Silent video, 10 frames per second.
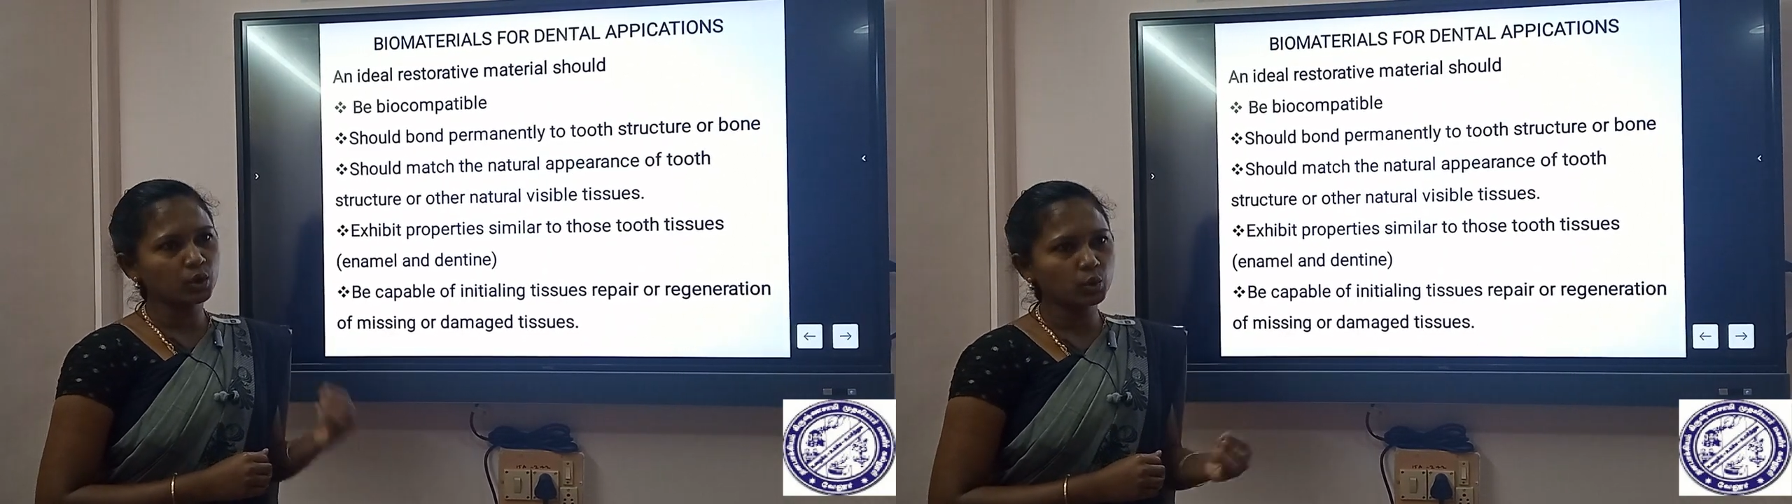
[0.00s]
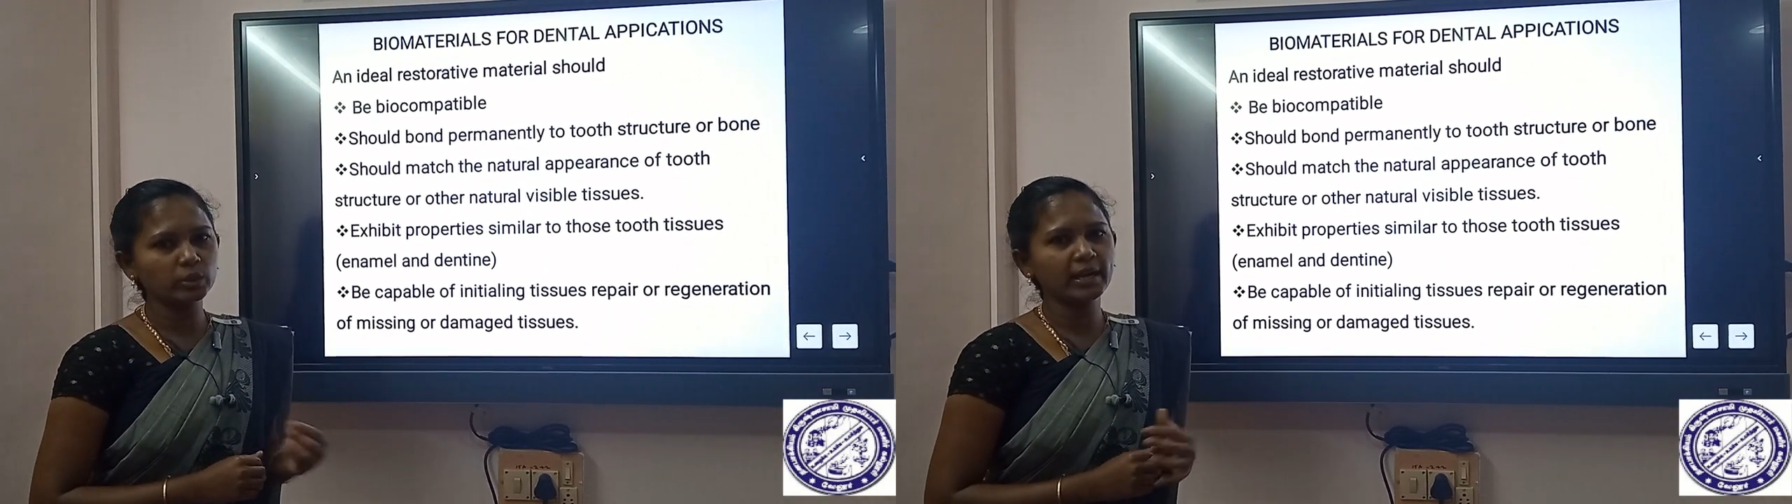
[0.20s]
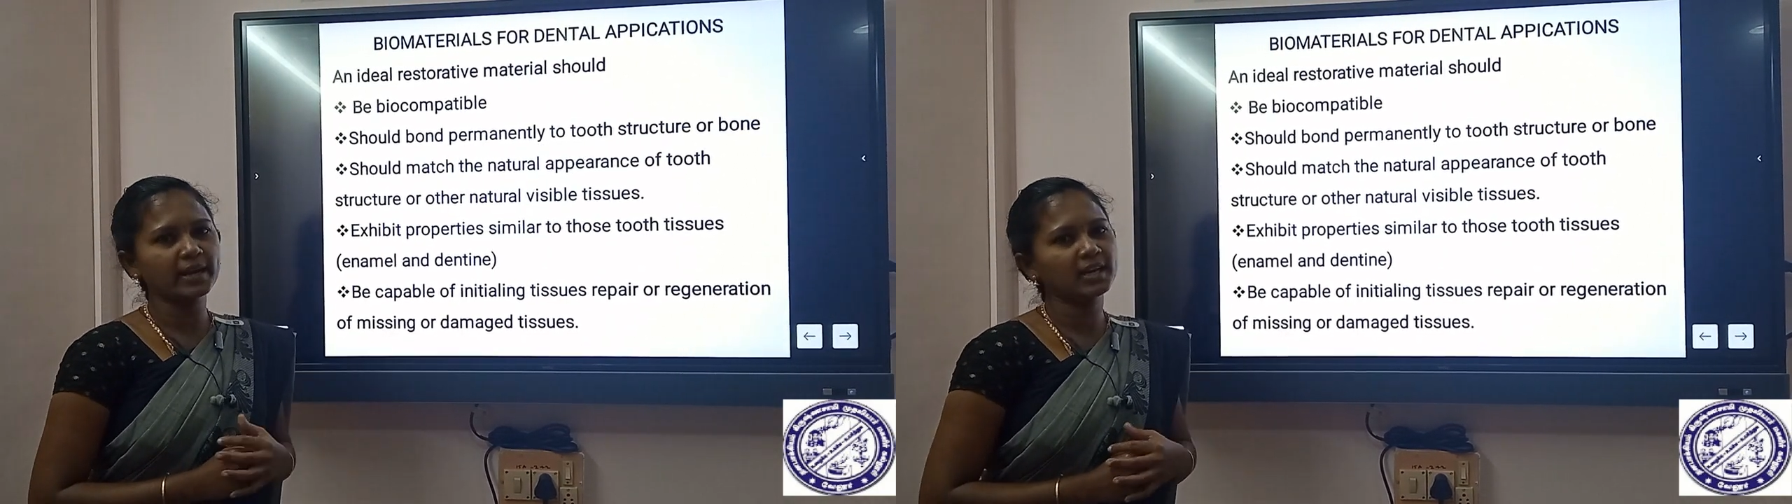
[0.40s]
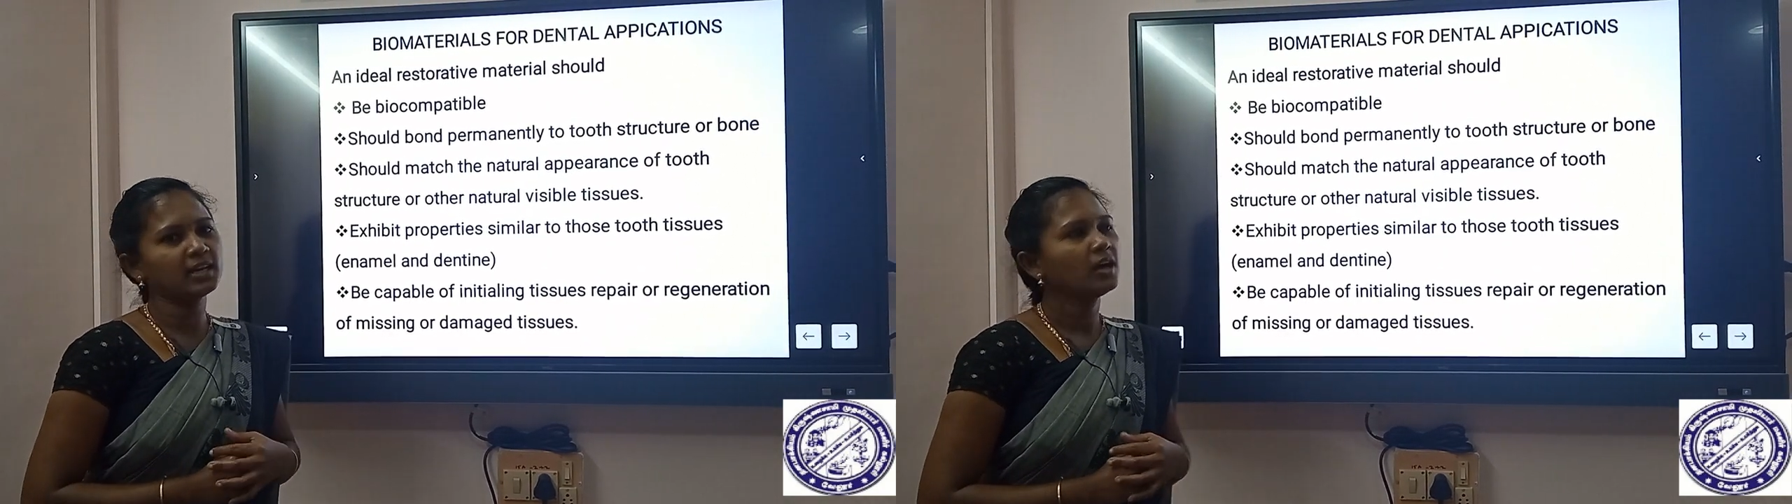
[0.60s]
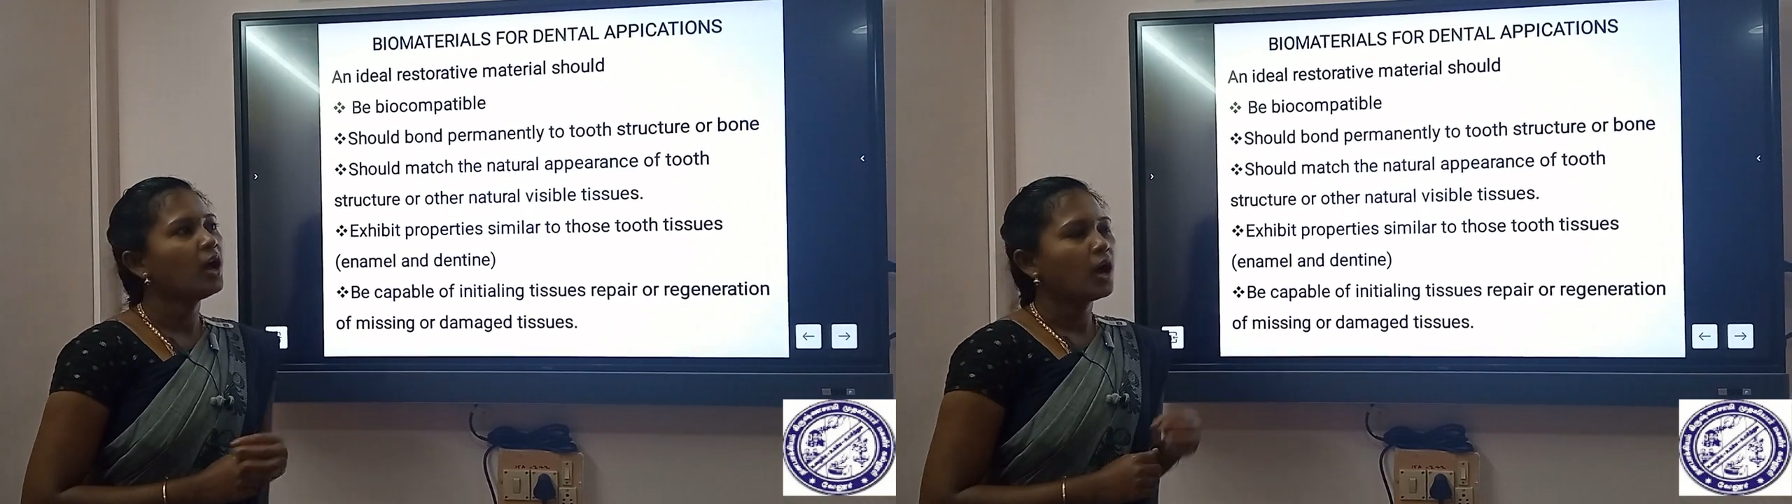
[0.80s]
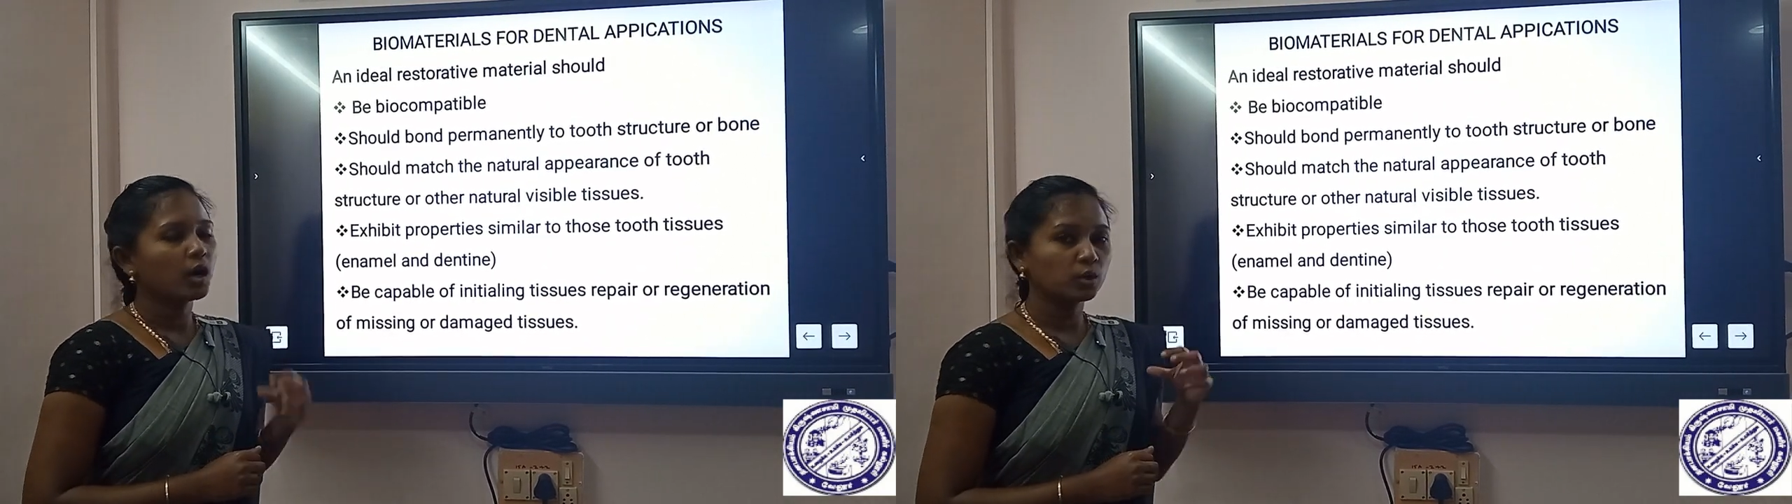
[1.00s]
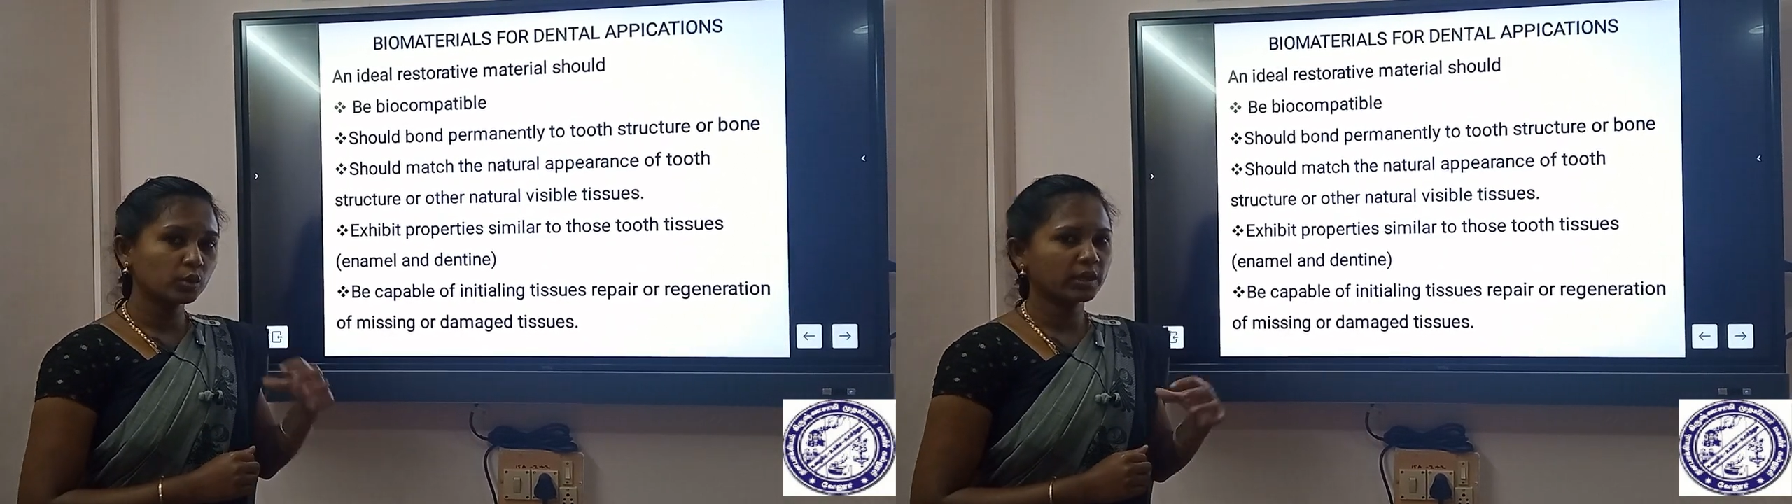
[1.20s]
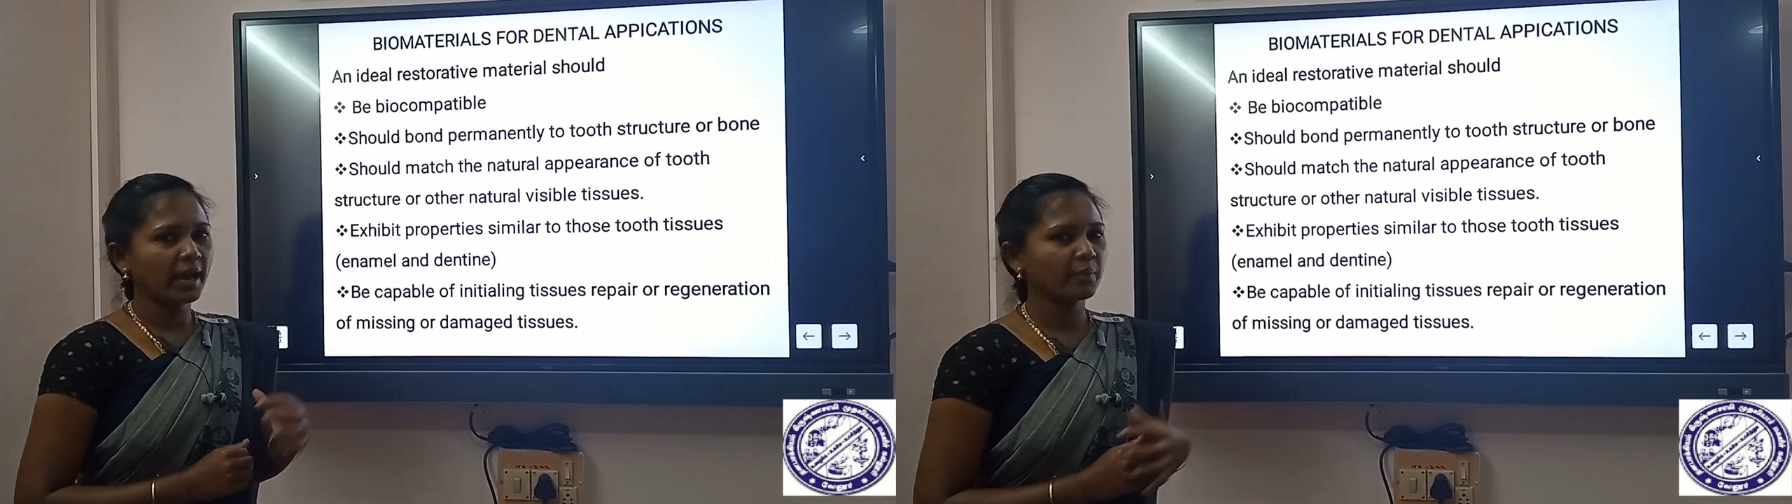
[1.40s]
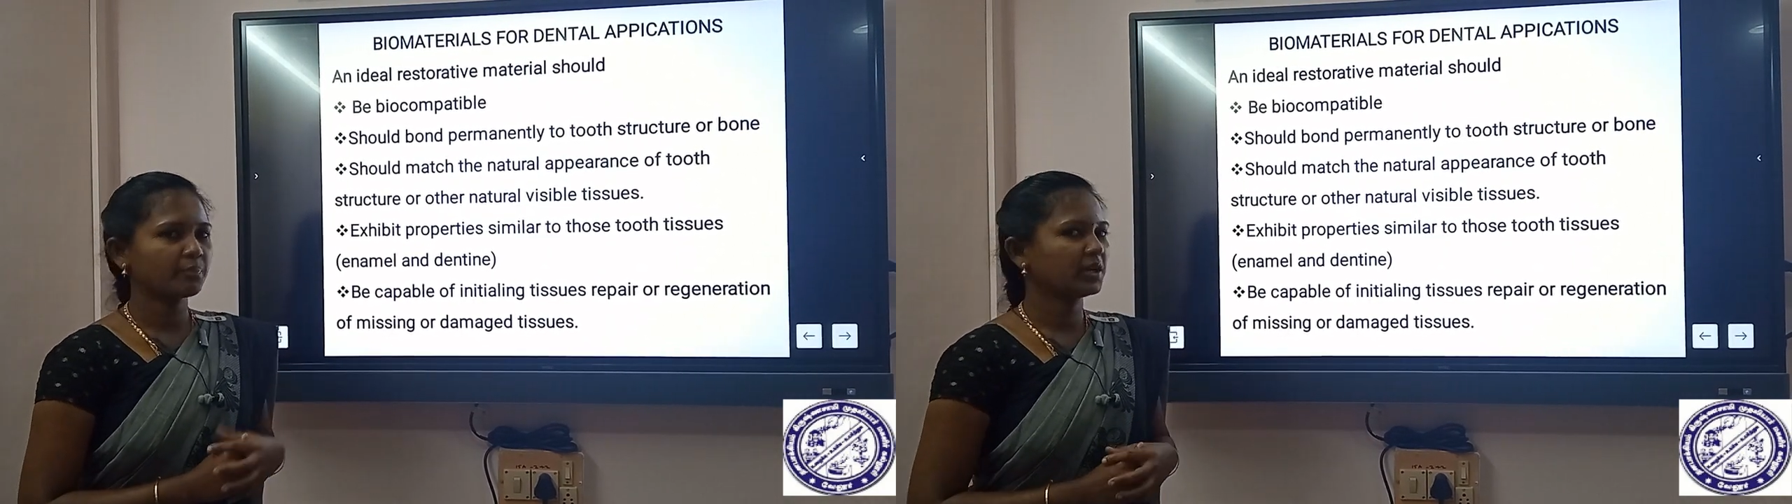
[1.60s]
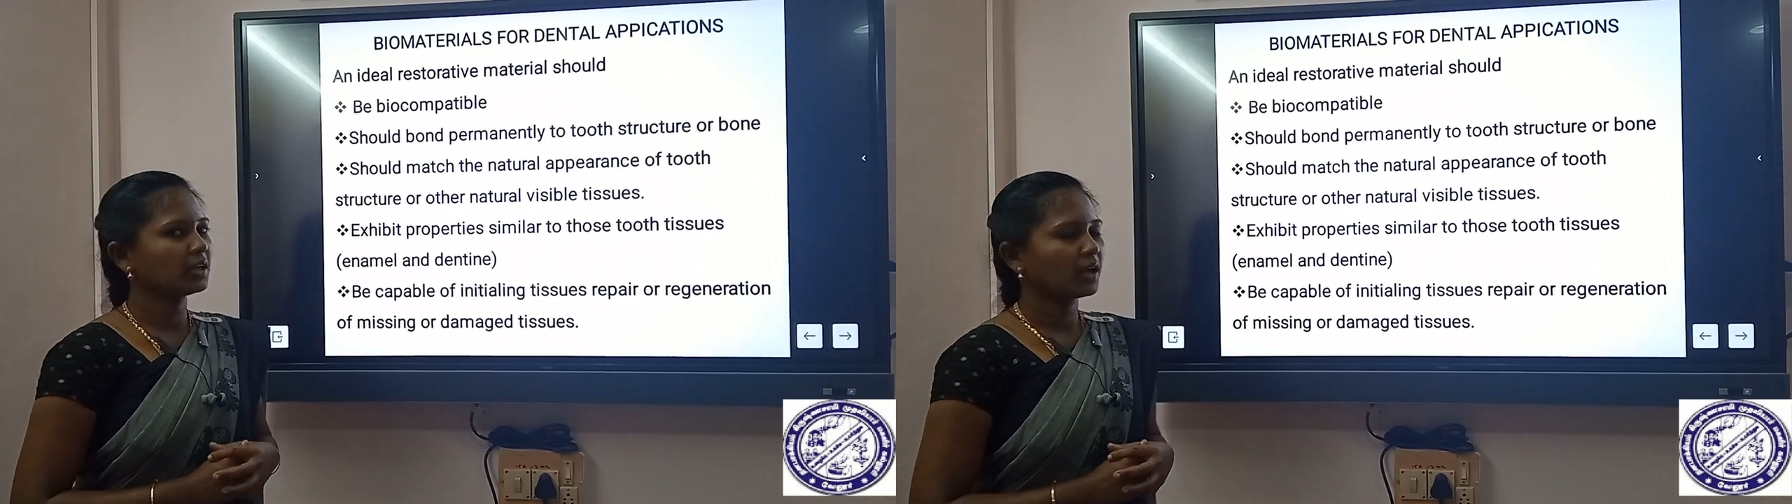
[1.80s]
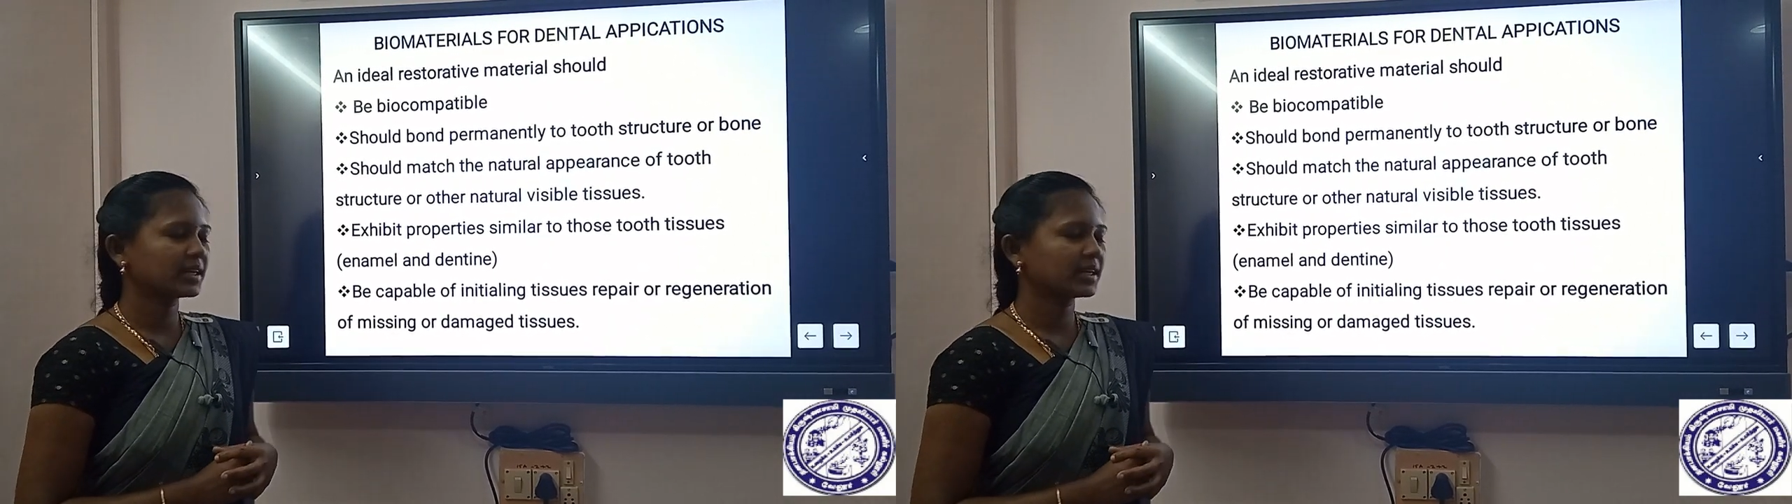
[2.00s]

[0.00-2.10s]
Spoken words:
root canal, root capping,